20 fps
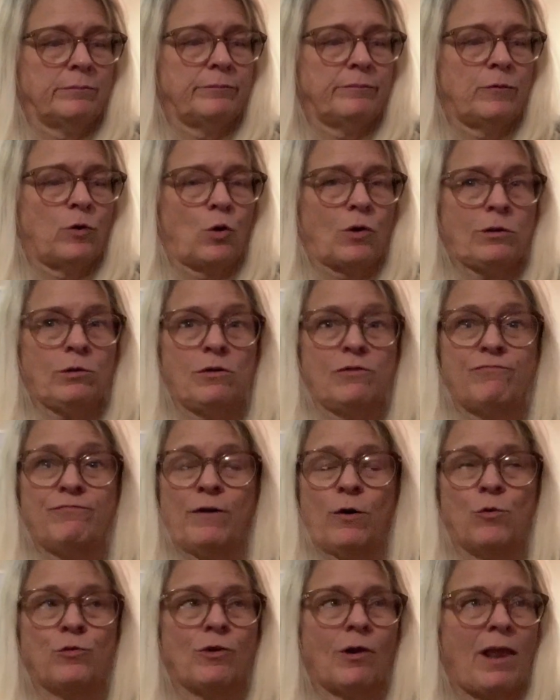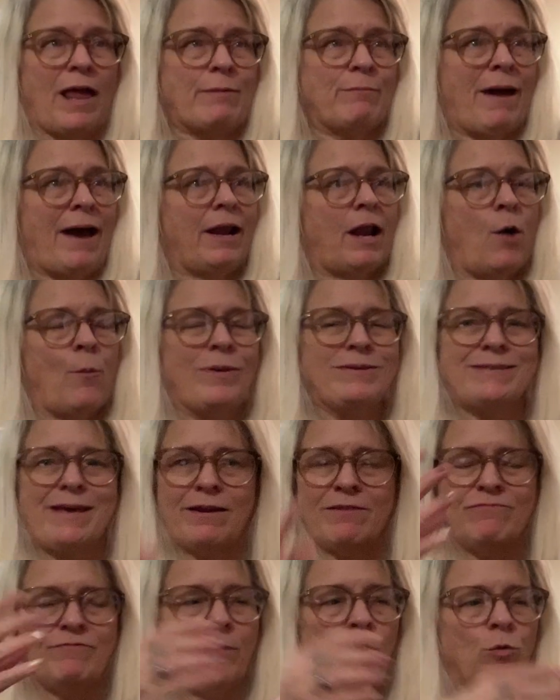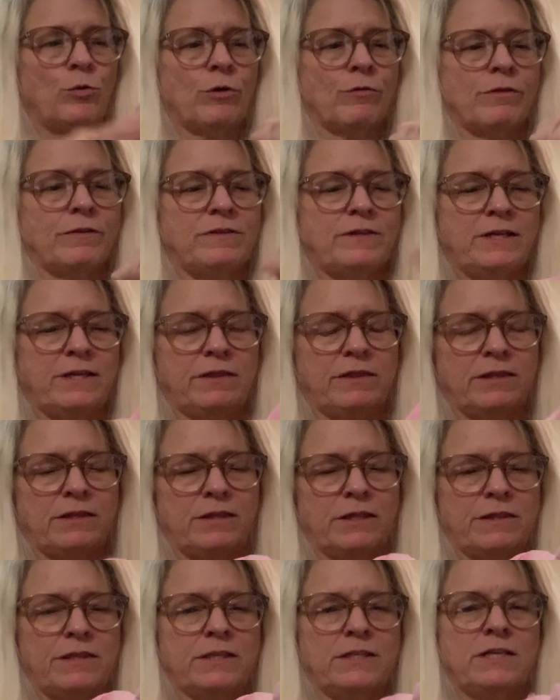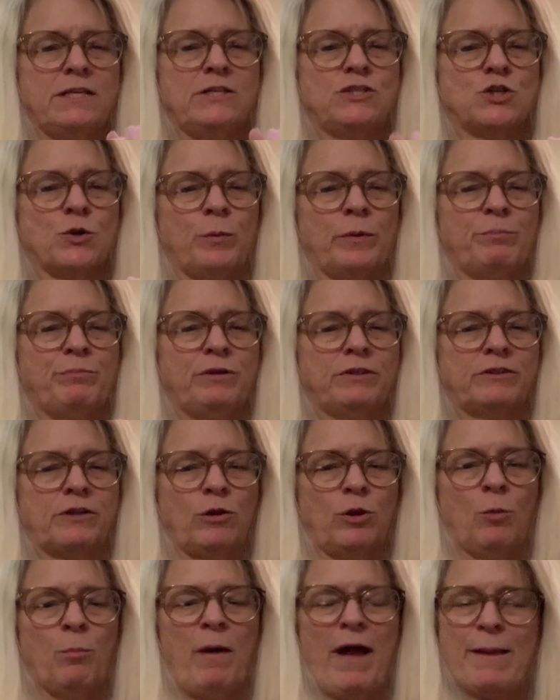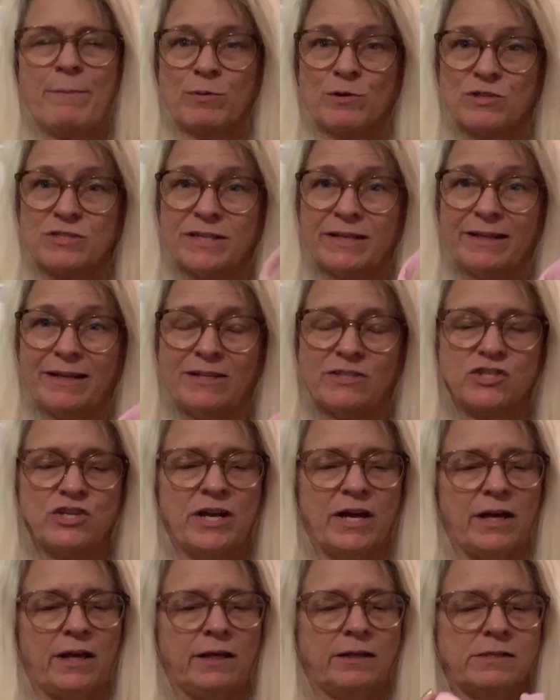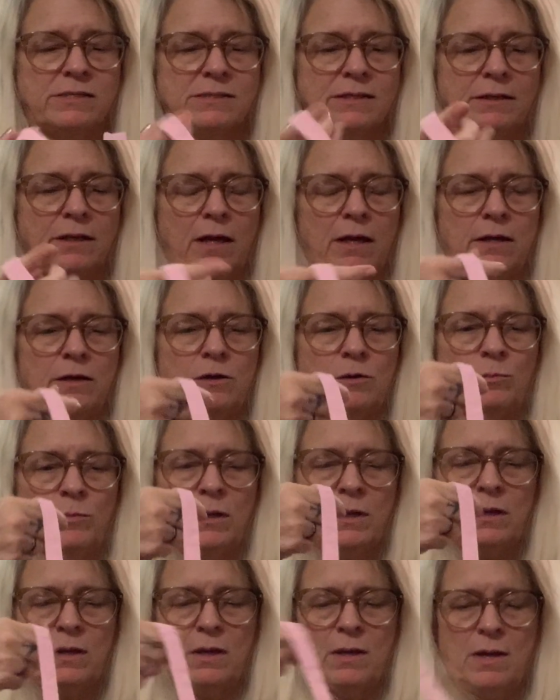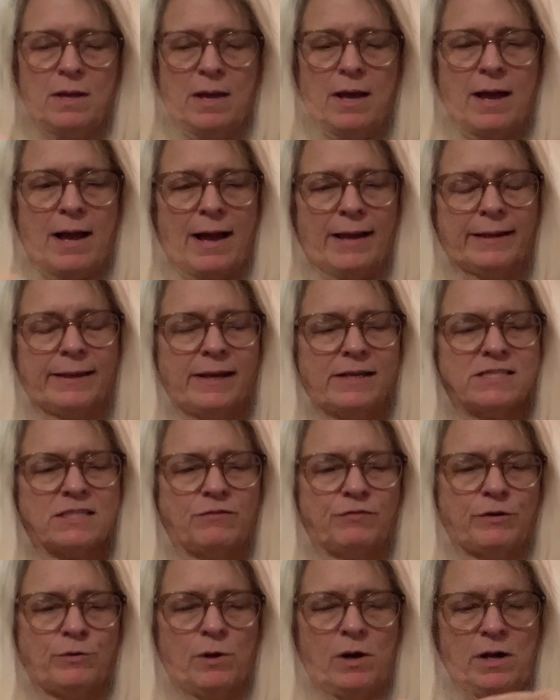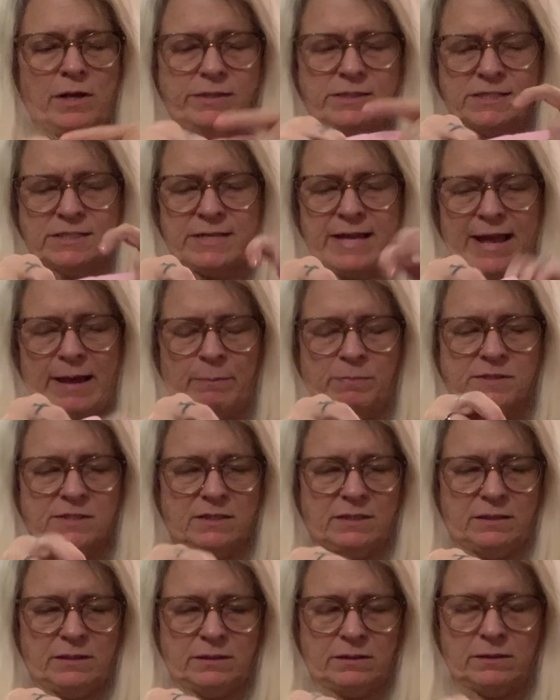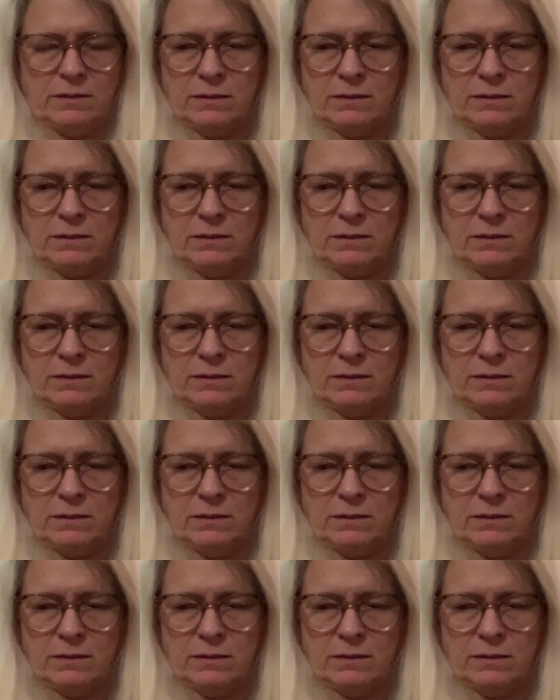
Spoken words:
or a little folder. Like mine always had a folder that the teacher would put their little papers in each day and send home. I guess if you unstamped it,